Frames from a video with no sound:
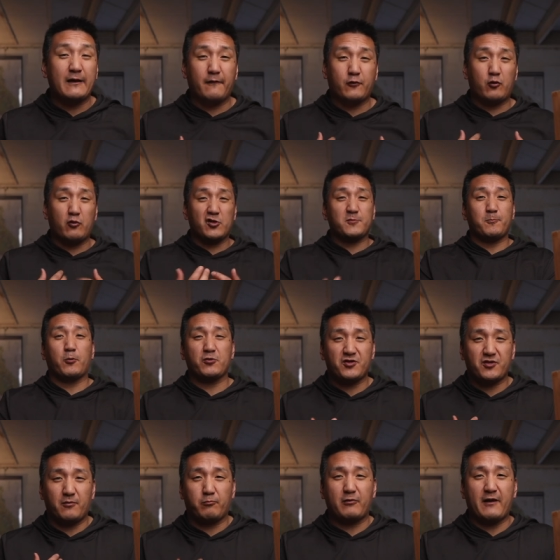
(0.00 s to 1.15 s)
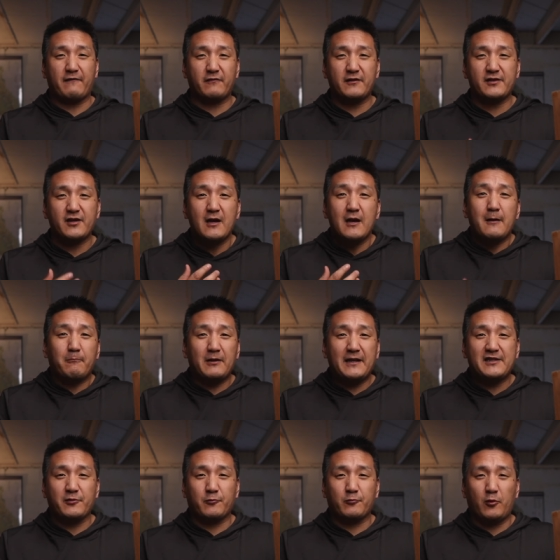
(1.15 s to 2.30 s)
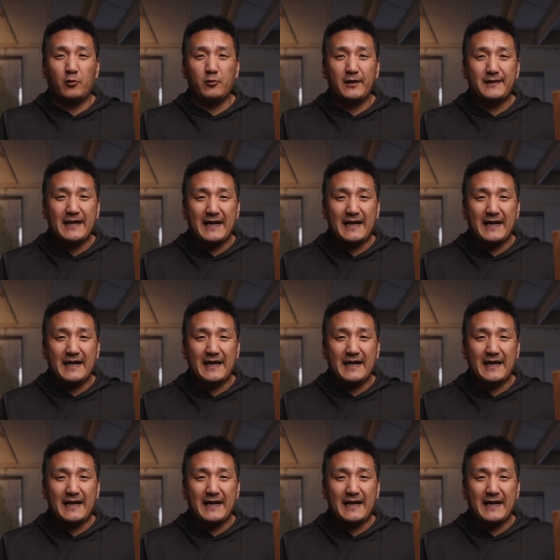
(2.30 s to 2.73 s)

Of course, personal preference plays a role in